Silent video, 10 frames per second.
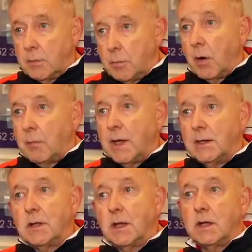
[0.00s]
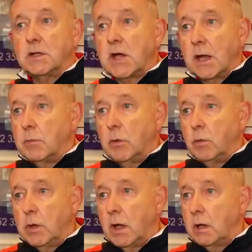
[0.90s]
the bottom end of the table.
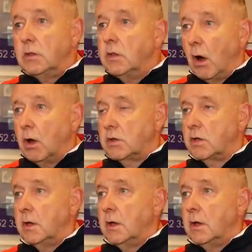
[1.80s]
We are not